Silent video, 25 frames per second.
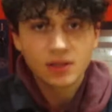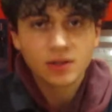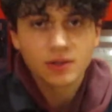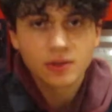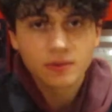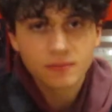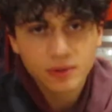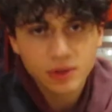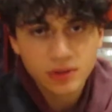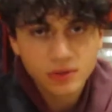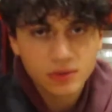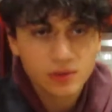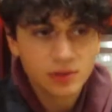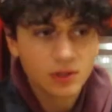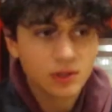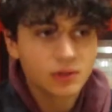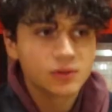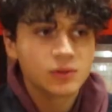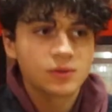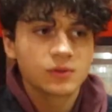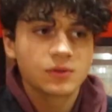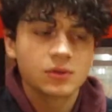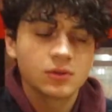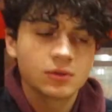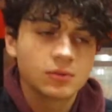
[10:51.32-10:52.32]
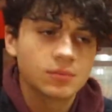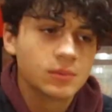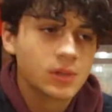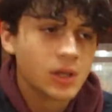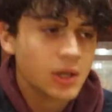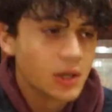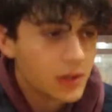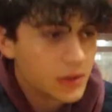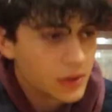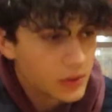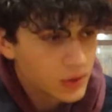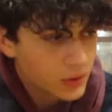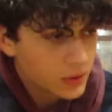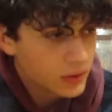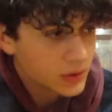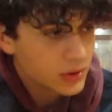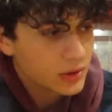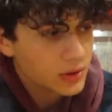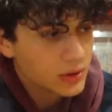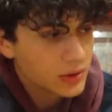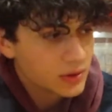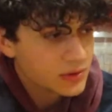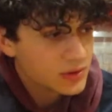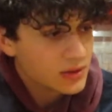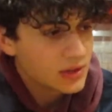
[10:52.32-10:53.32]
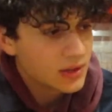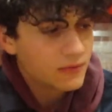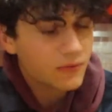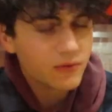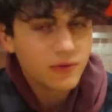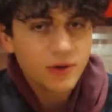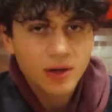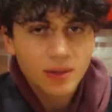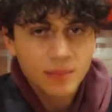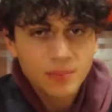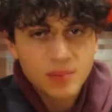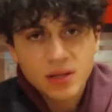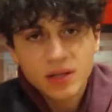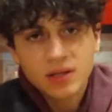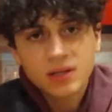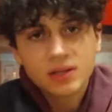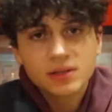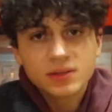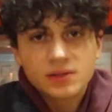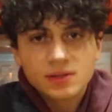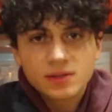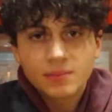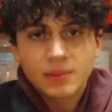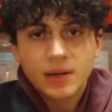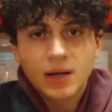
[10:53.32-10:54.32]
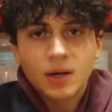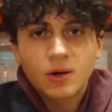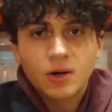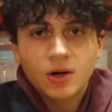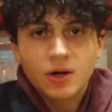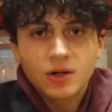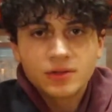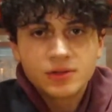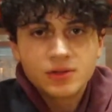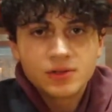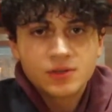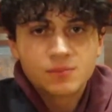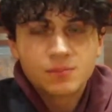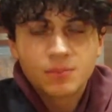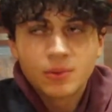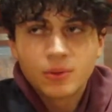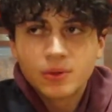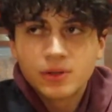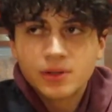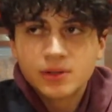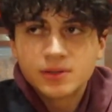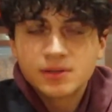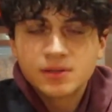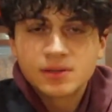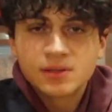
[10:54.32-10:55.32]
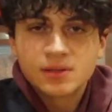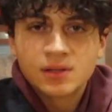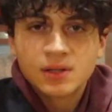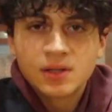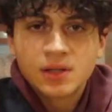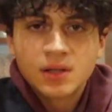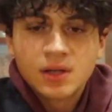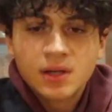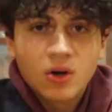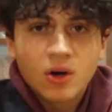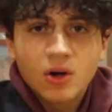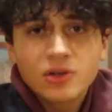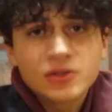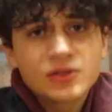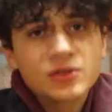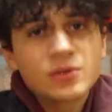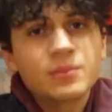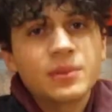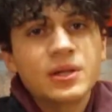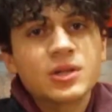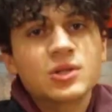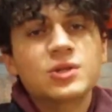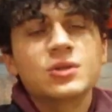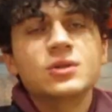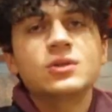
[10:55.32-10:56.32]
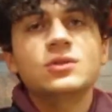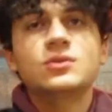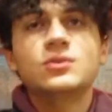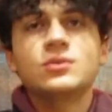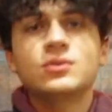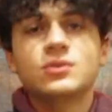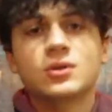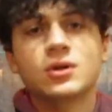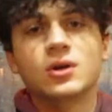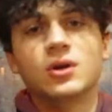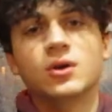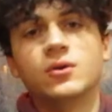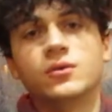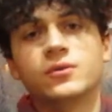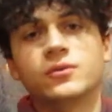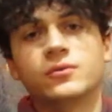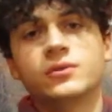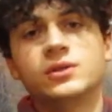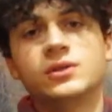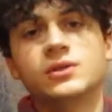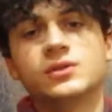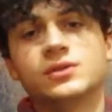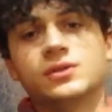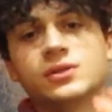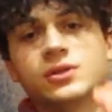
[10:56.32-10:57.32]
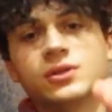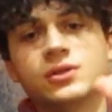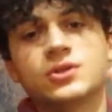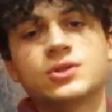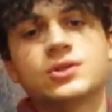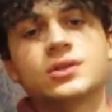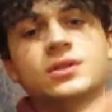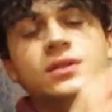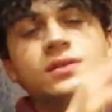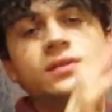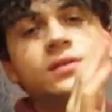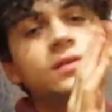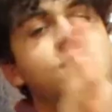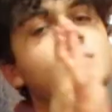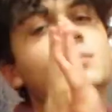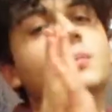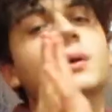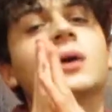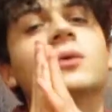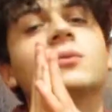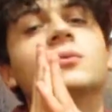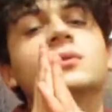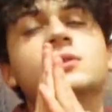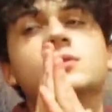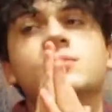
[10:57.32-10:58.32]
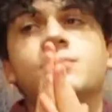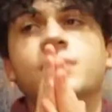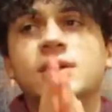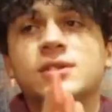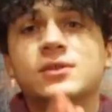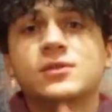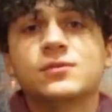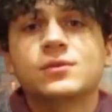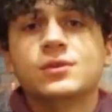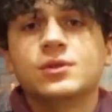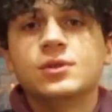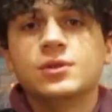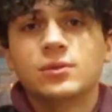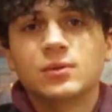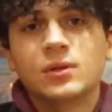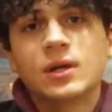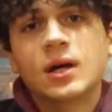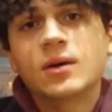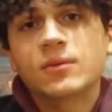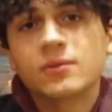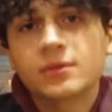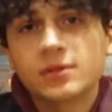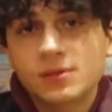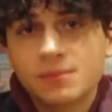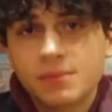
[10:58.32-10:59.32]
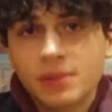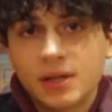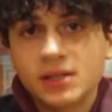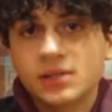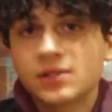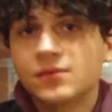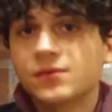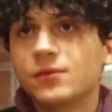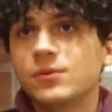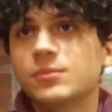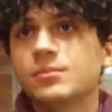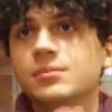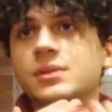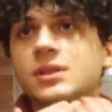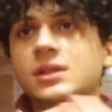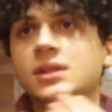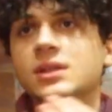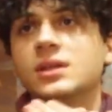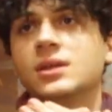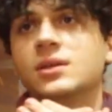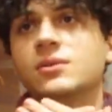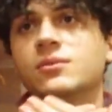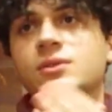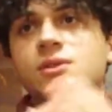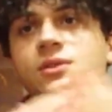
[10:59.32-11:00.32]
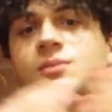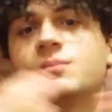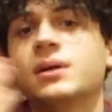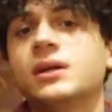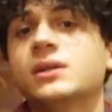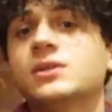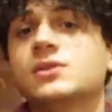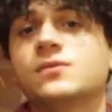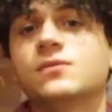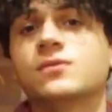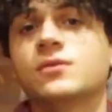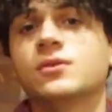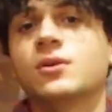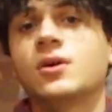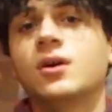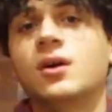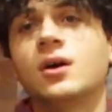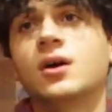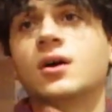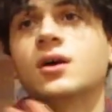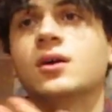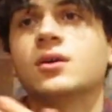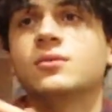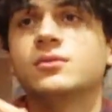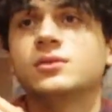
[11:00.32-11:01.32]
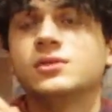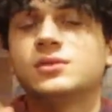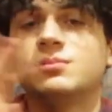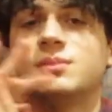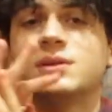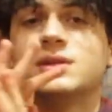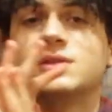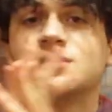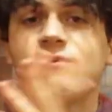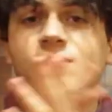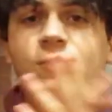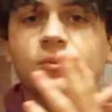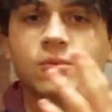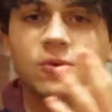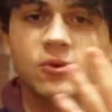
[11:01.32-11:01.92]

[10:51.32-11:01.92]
other videos on YouTube, you'll hear different opinions about all these boards. Also, make sure to do your own research. This is about what's best for you, not what's best for me, what's best for R, what's best for